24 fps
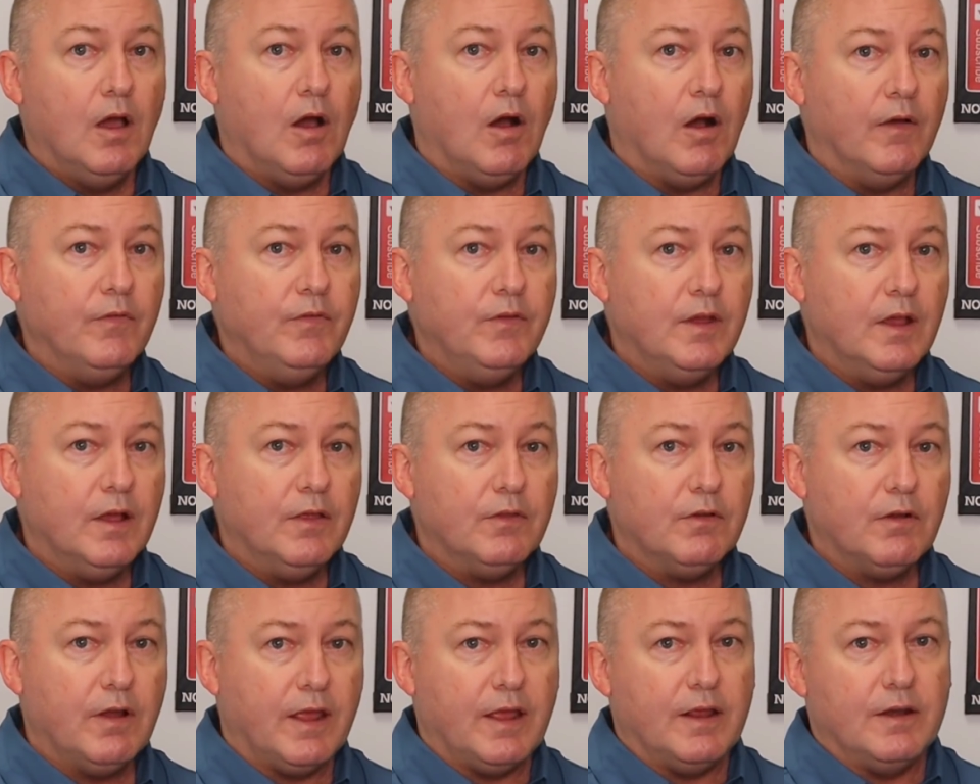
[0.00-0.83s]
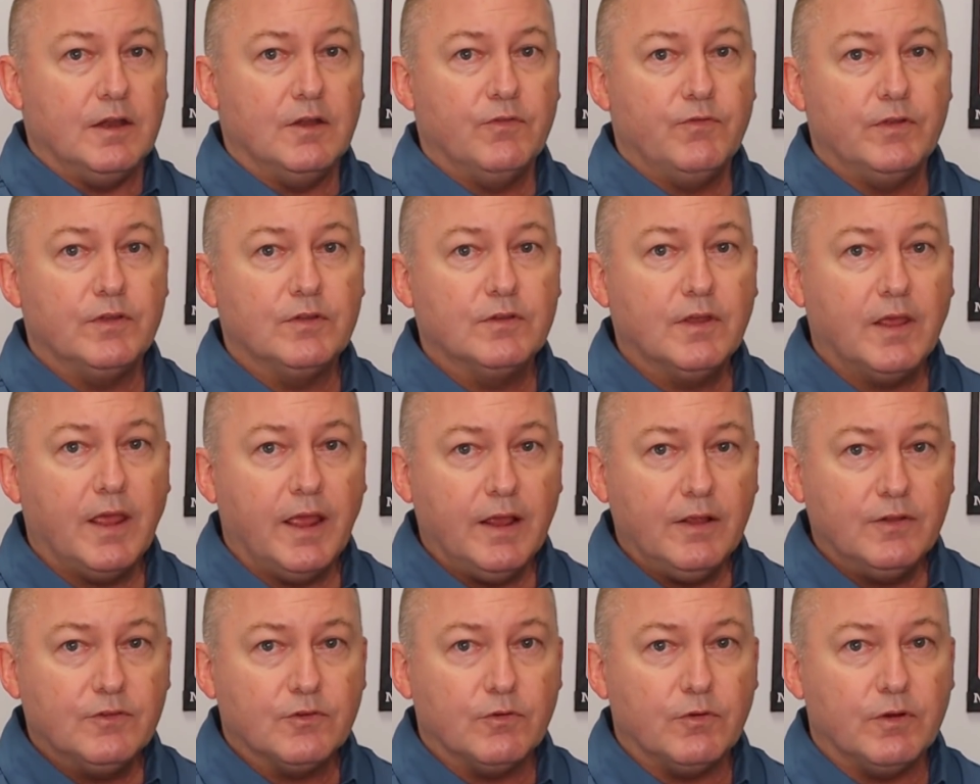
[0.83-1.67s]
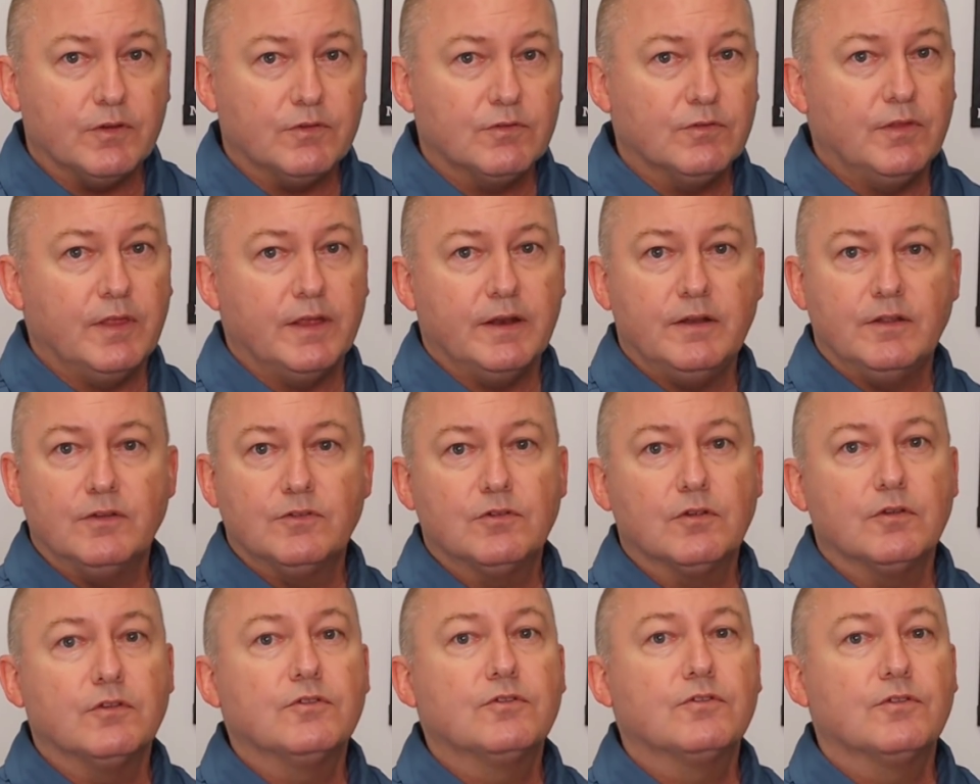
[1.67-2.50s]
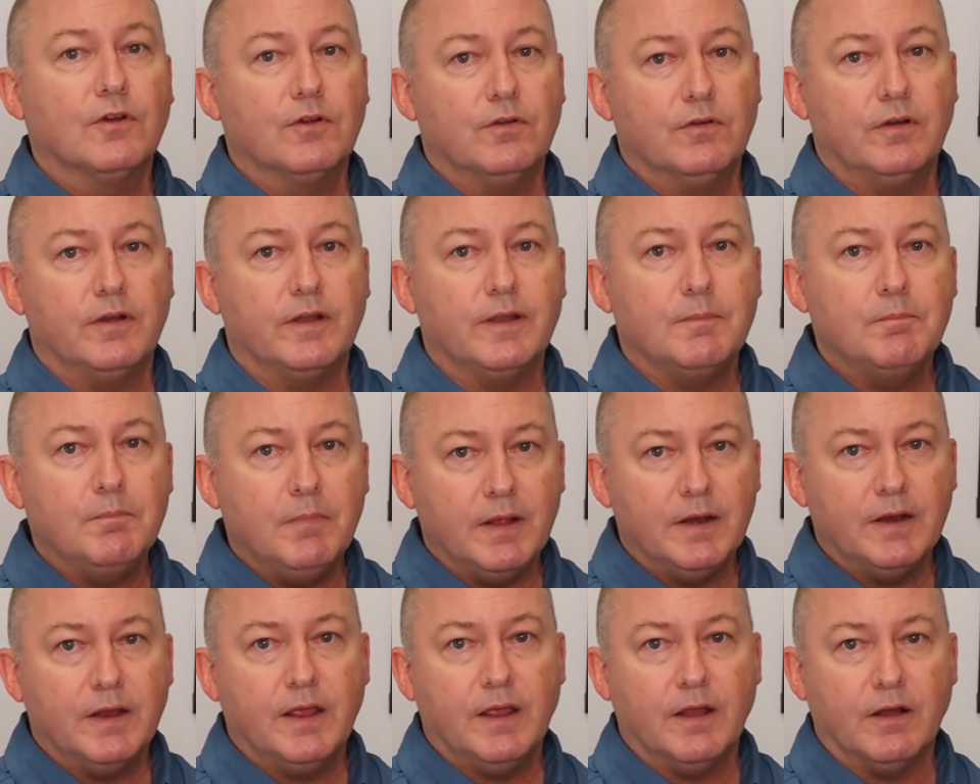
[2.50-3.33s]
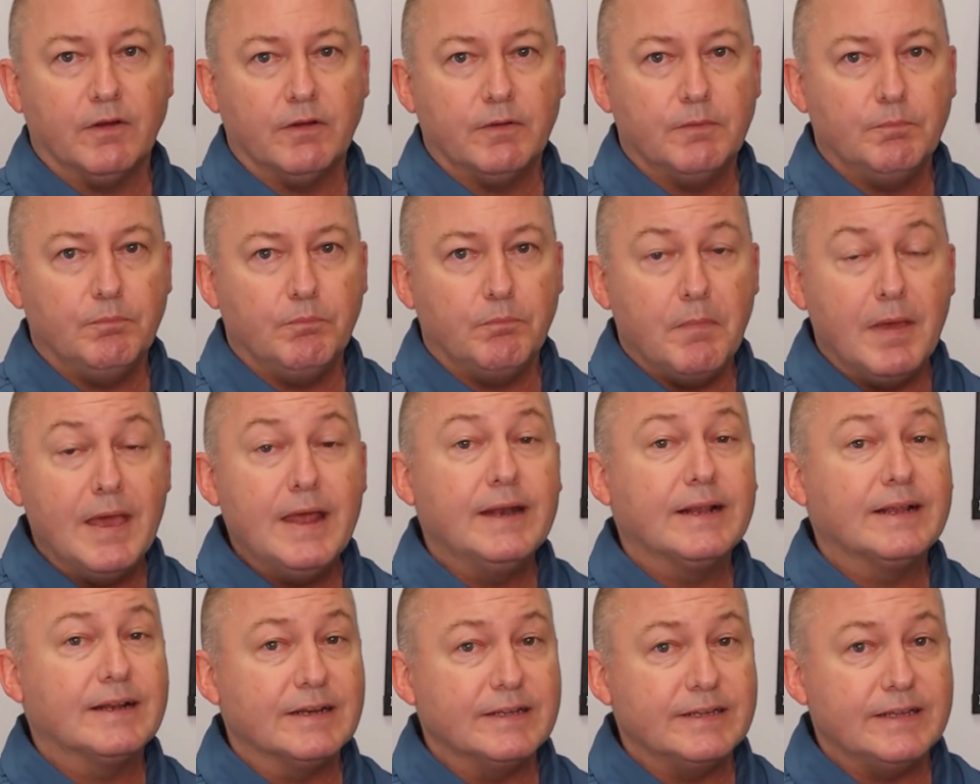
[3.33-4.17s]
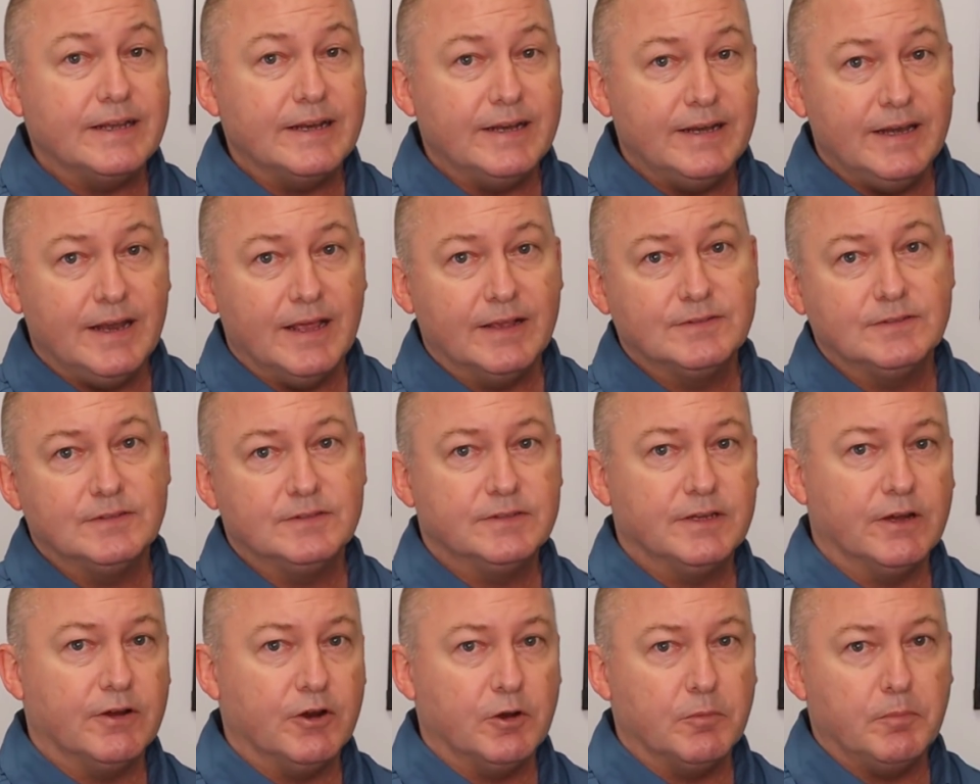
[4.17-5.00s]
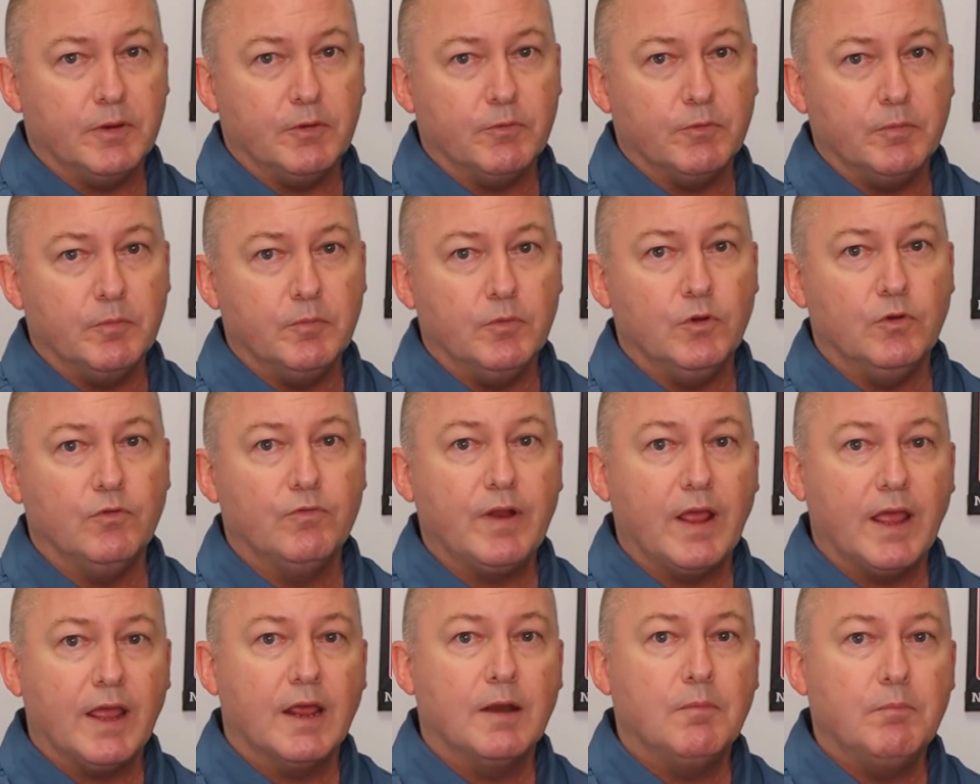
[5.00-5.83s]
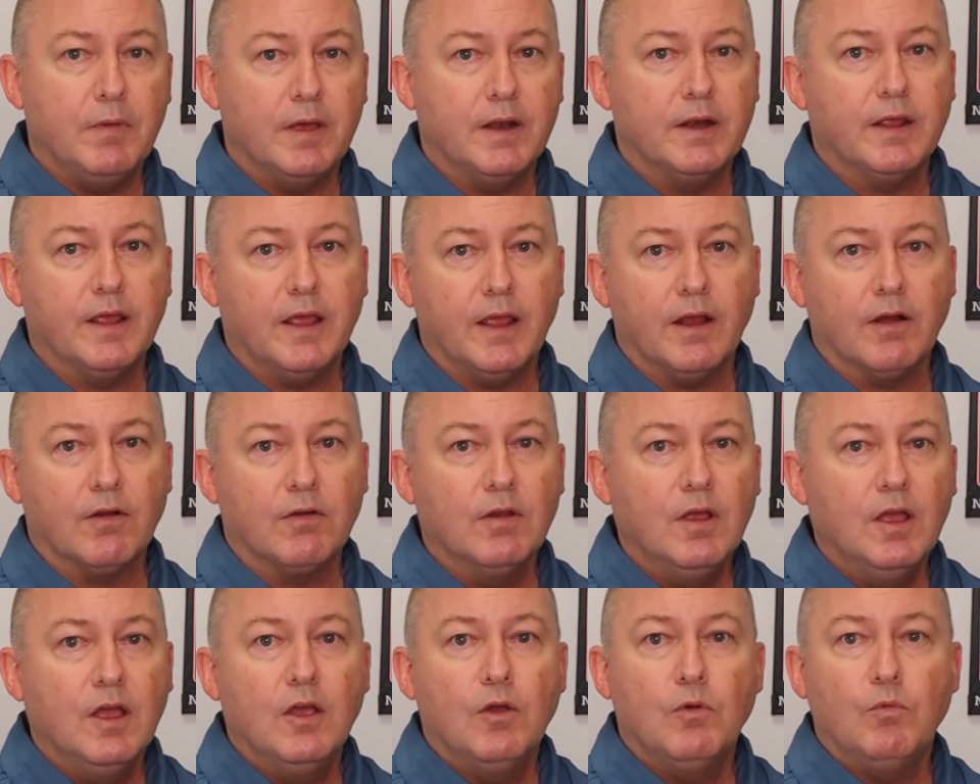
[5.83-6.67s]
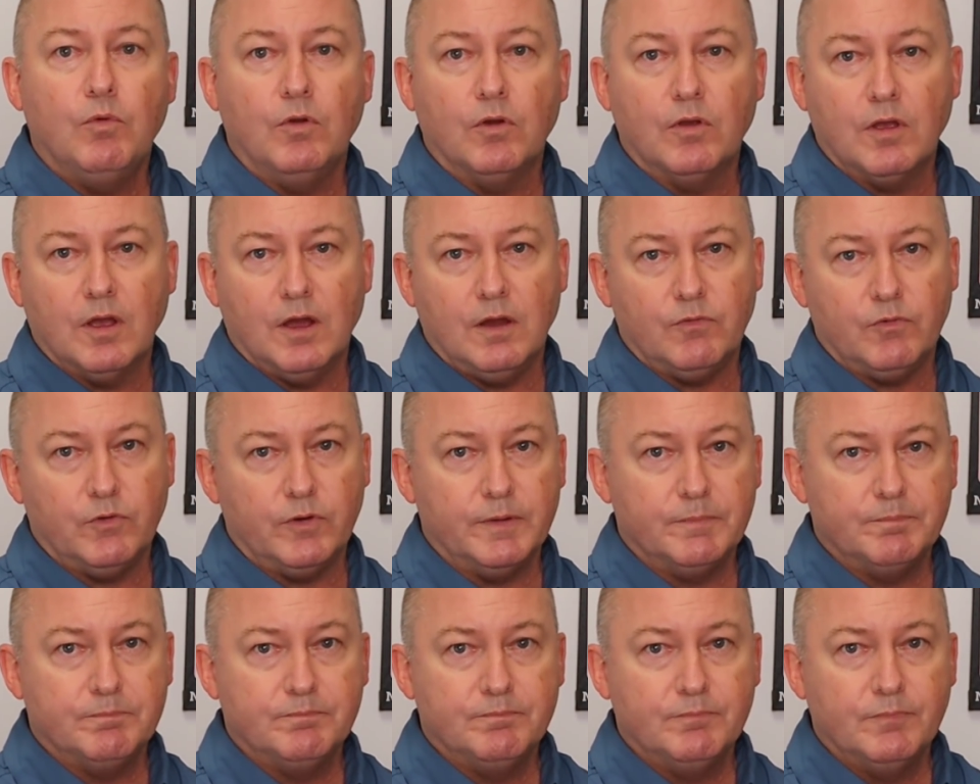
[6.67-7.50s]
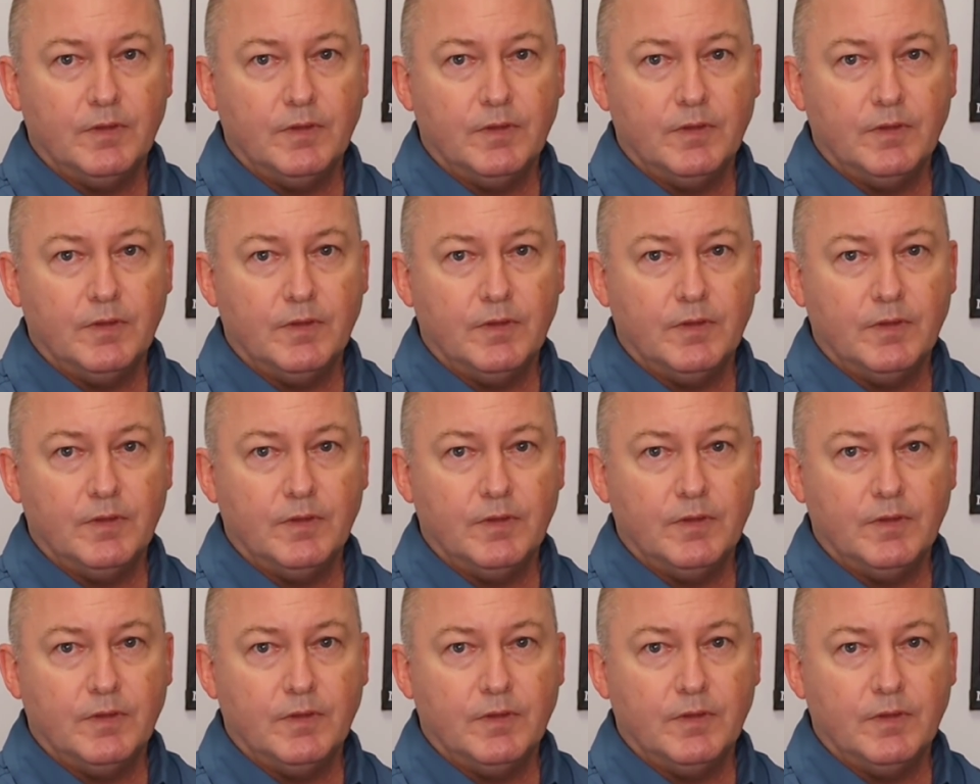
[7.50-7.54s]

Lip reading: On the other hand, if it's cancerous, then it's certainly medically necessary to be removed, and Medicare will cover it.